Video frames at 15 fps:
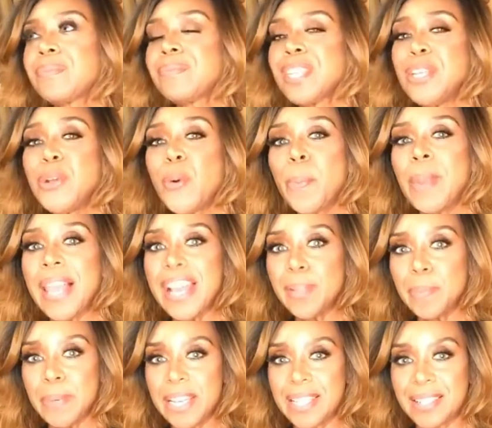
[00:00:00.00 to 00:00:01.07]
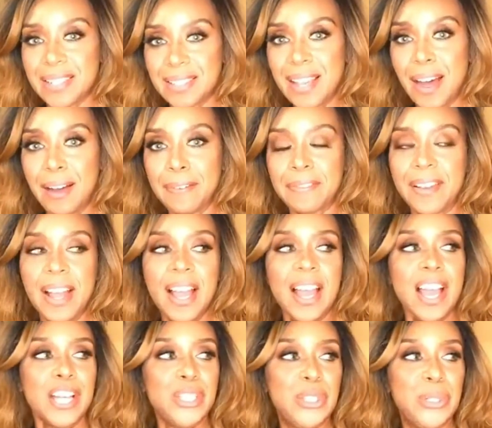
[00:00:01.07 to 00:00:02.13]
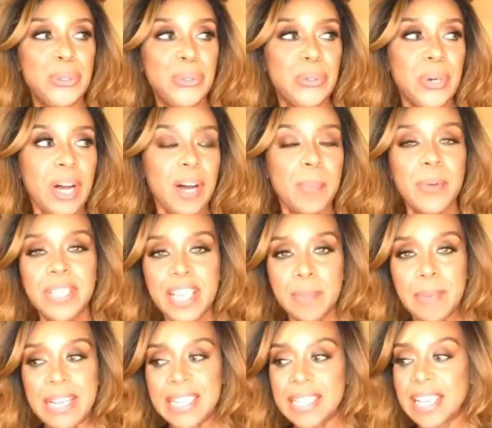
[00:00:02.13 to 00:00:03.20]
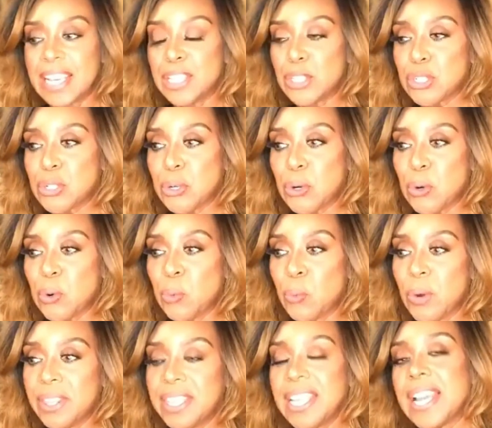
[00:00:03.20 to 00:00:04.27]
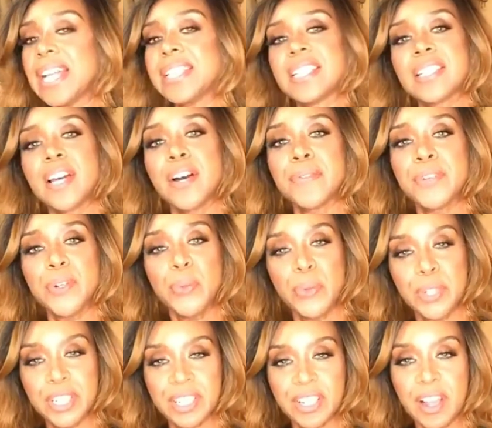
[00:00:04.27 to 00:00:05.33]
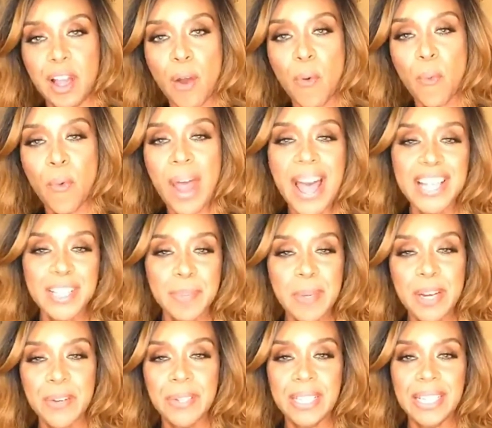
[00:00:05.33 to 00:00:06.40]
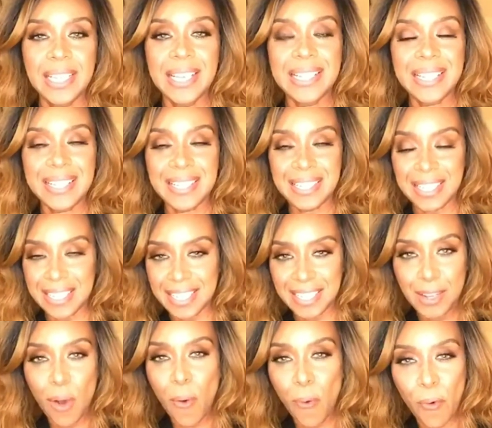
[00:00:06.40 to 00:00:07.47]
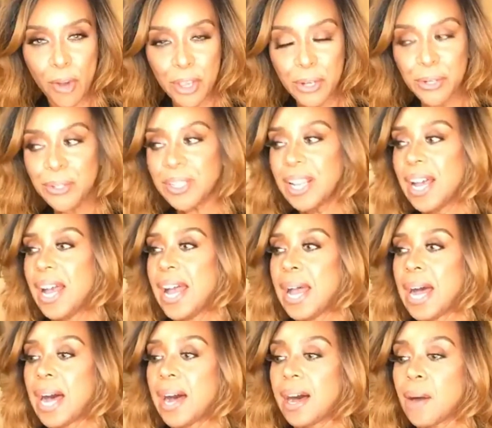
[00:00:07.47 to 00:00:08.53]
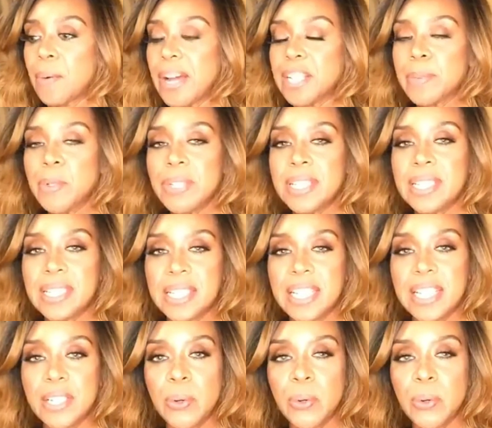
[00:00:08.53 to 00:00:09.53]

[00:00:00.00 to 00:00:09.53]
you know, plant-based stuff to protect my skin. So one thing I discovered was raspberry seed oil. Raspberry seed